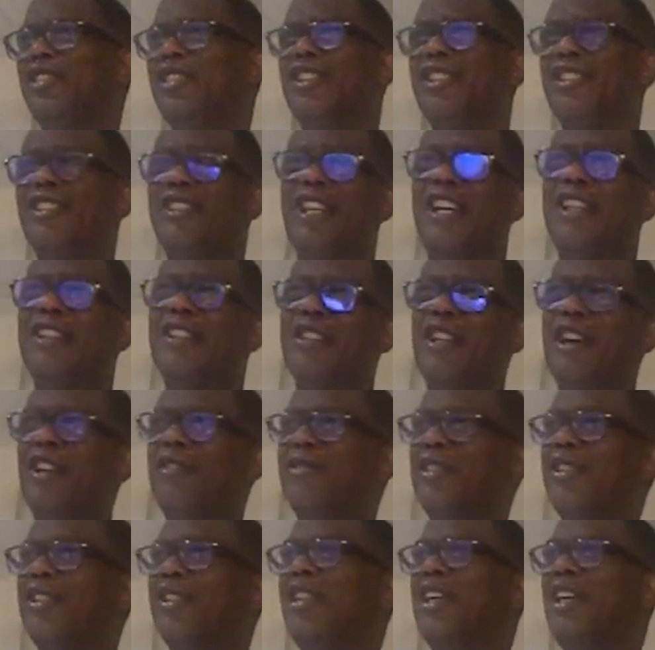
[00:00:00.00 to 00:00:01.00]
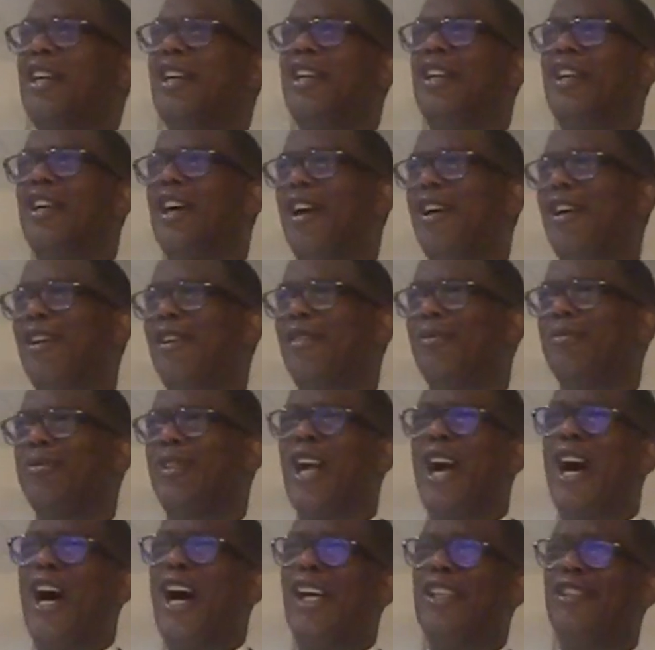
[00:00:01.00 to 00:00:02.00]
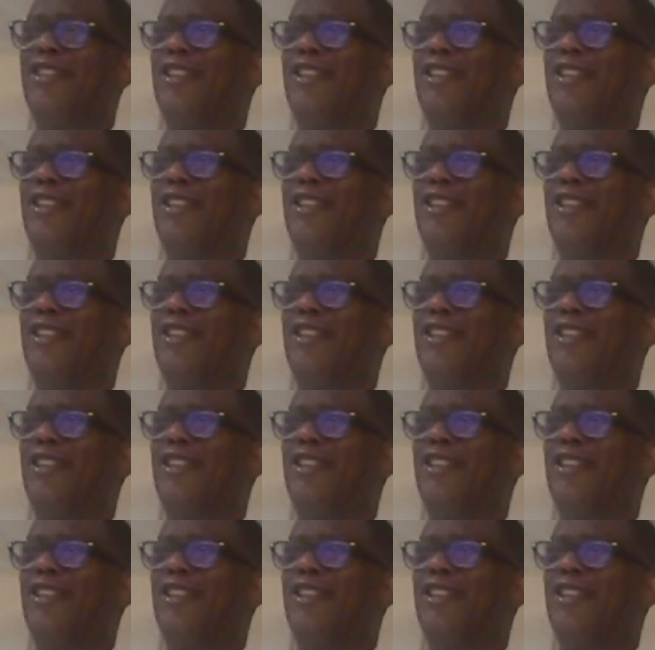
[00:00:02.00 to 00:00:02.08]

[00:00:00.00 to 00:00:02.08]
this, that, and the other. God